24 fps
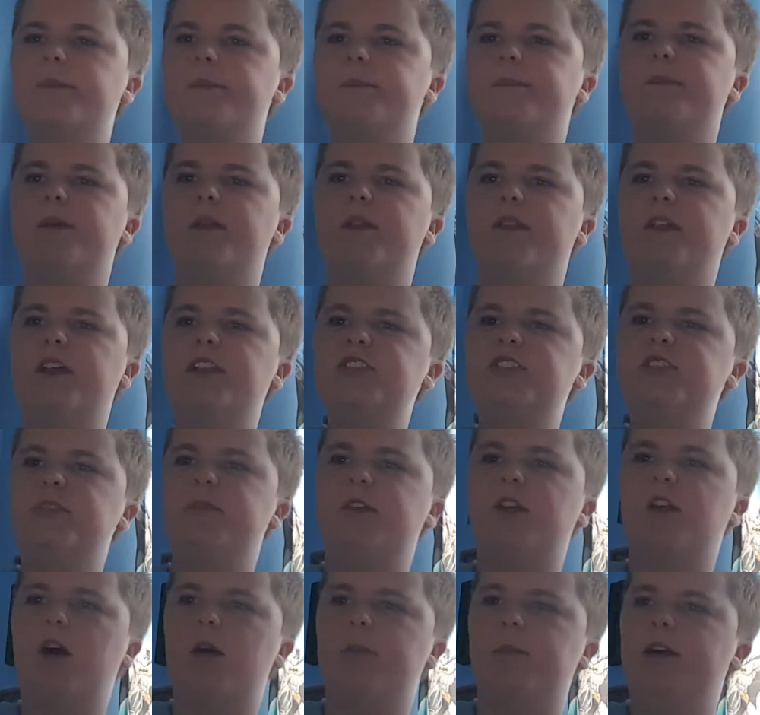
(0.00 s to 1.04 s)
But then
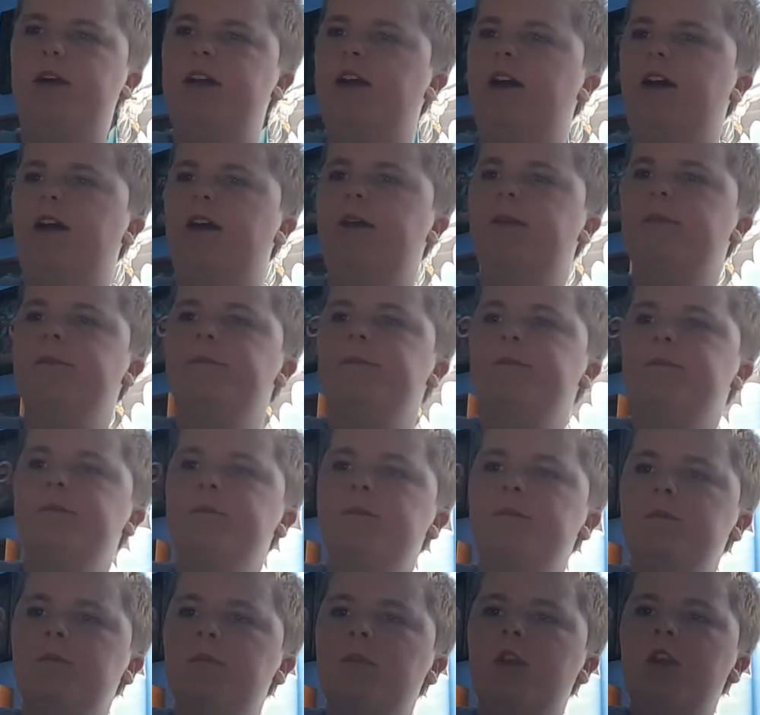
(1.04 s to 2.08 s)
something caught my eye.
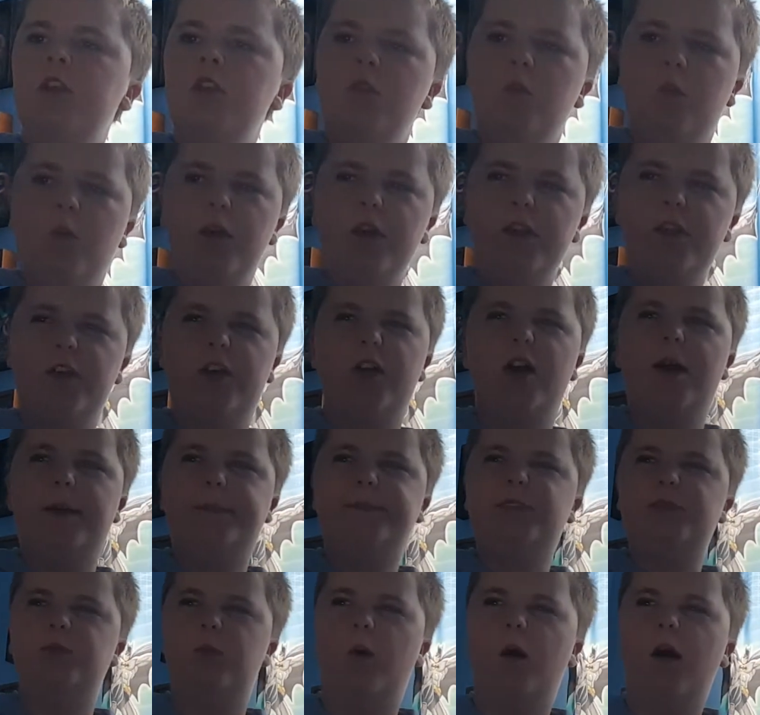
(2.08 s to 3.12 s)
One of the
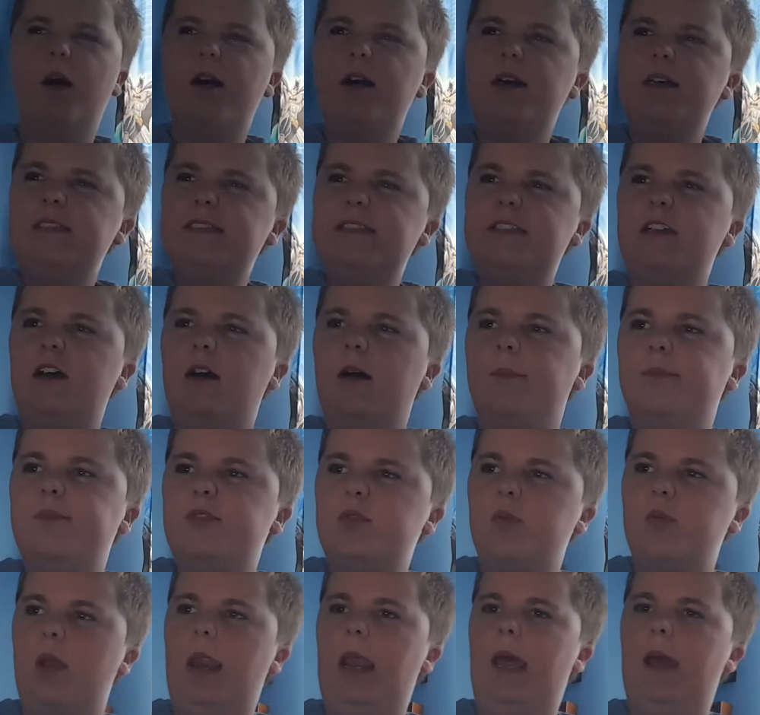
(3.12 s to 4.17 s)
cops walked up
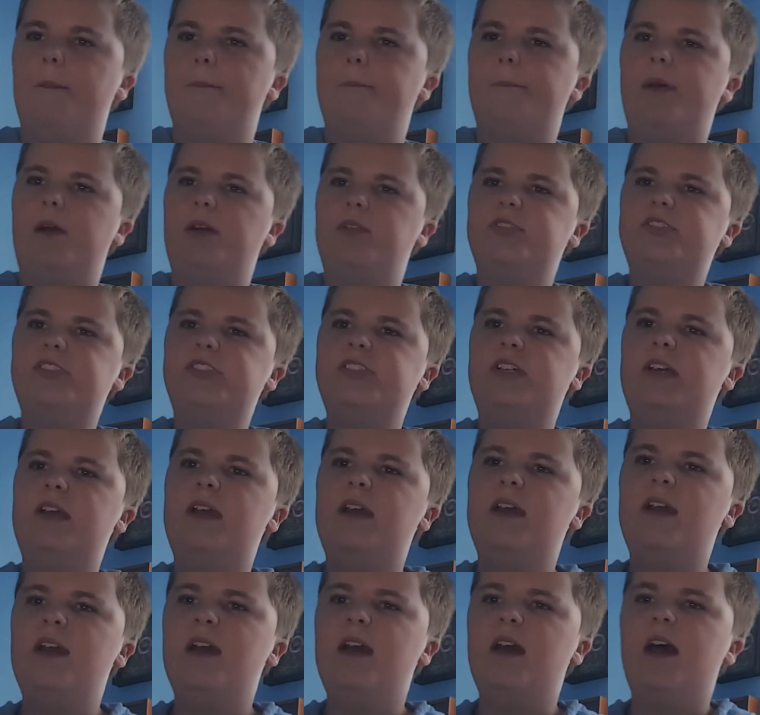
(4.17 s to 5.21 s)
to a lamppost
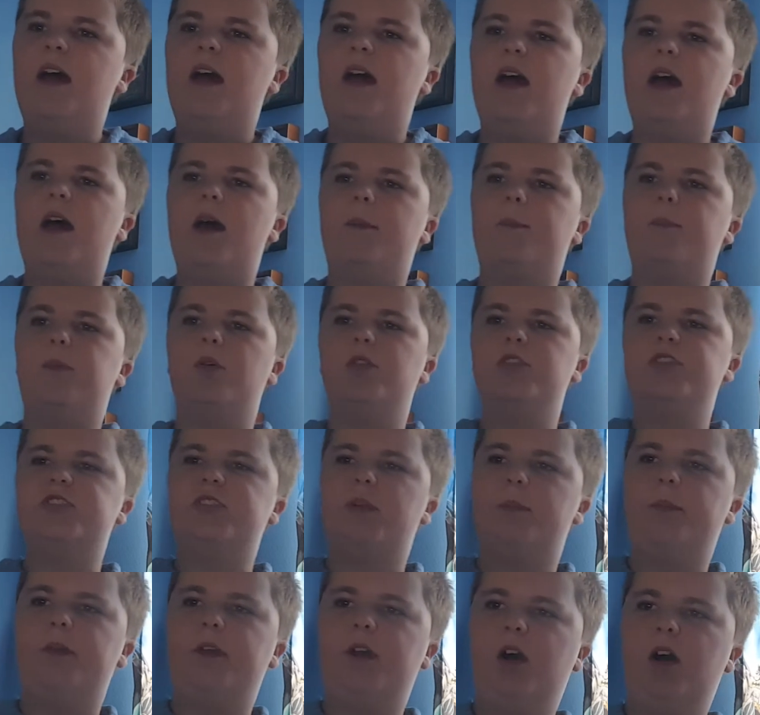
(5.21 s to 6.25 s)
and put
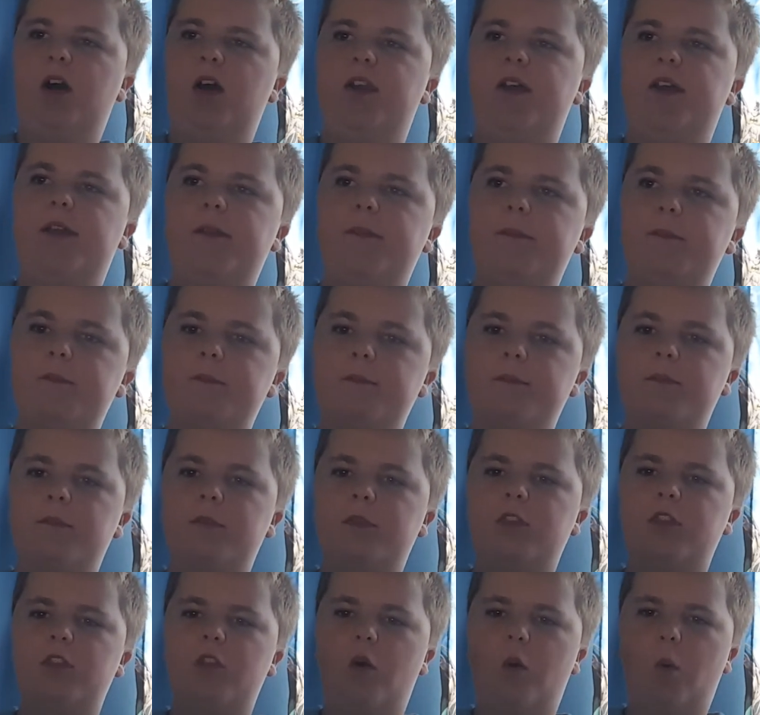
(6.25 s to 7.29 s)
something on it.
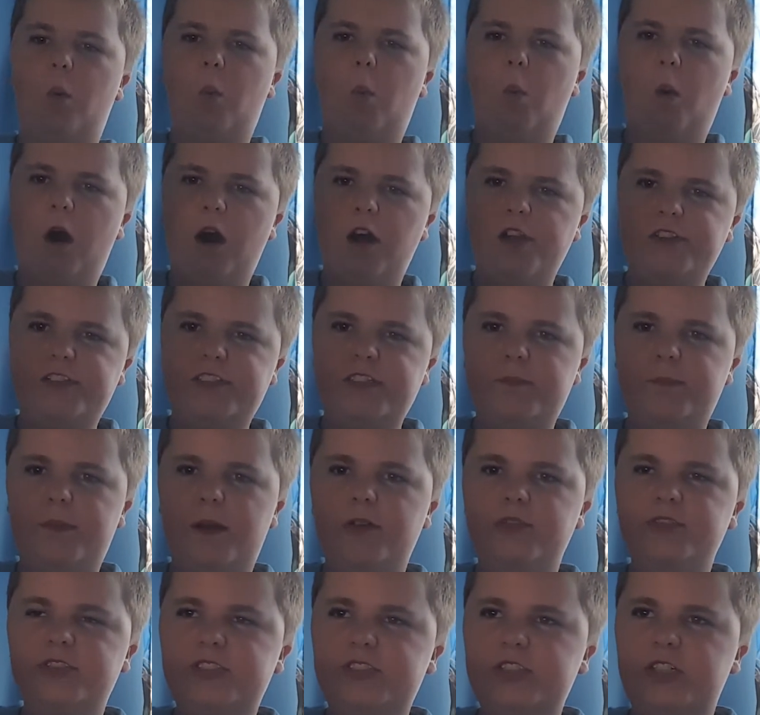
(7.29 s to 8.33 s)
A wanted
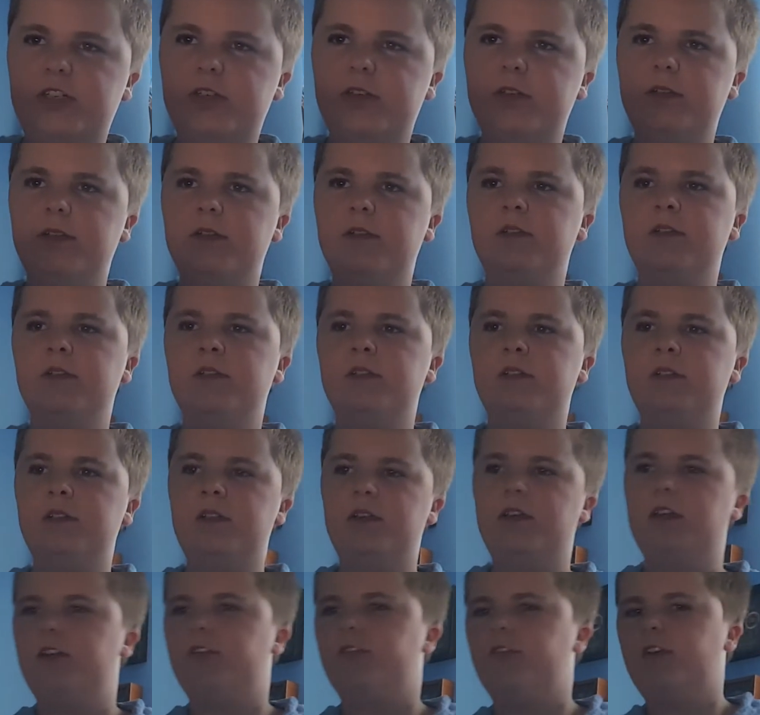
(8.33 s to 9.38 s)
poster.
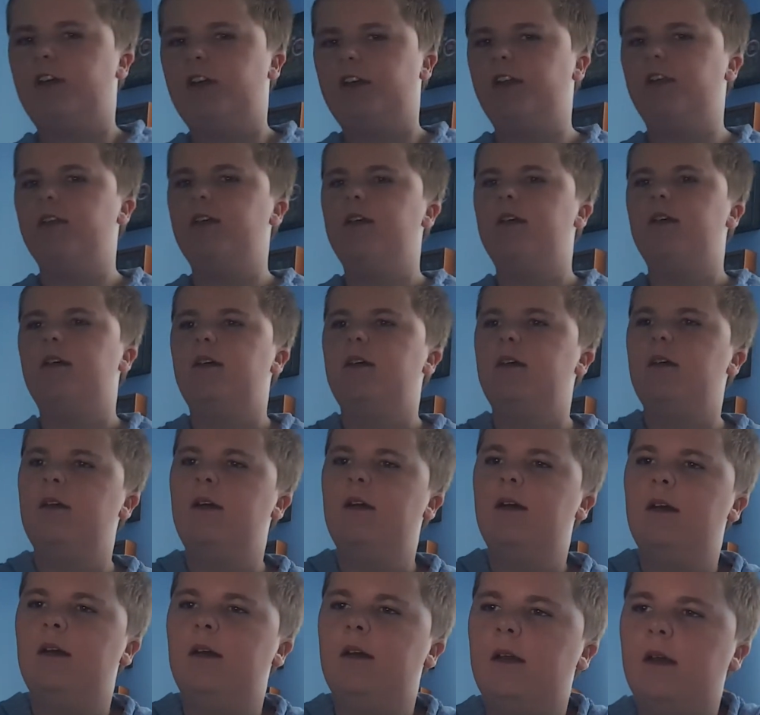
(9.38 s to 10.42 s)
It read,
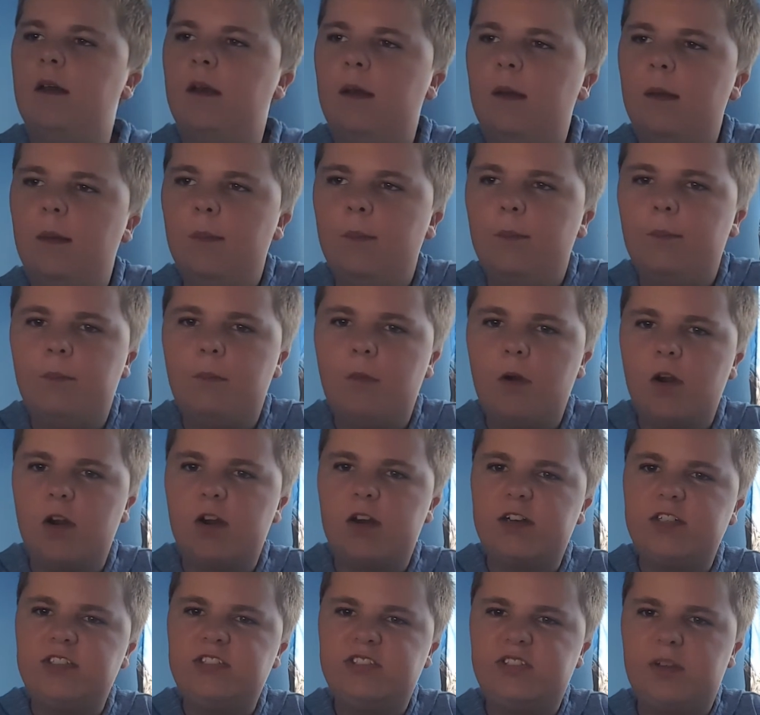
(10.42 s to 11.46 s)

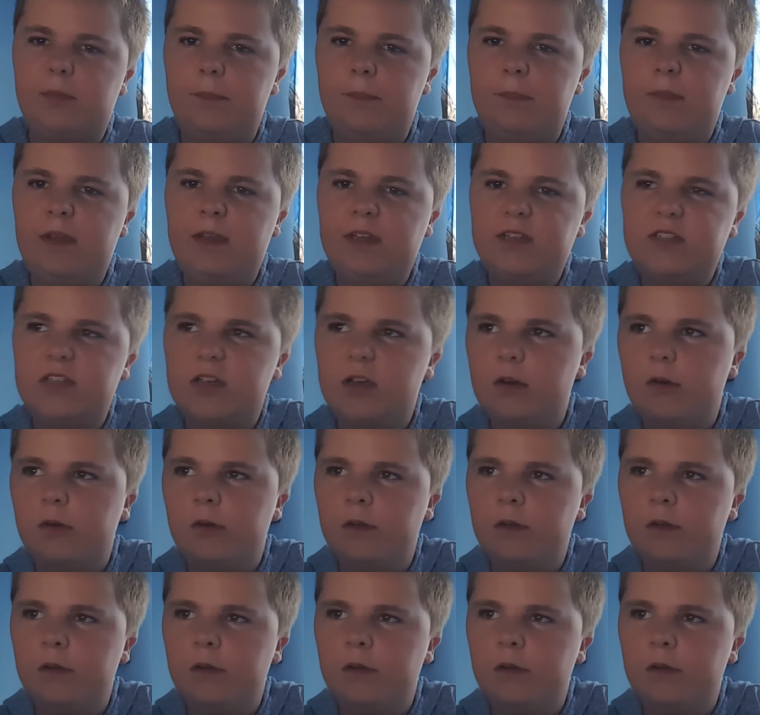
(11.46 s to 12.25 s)
Marcus D'Amito.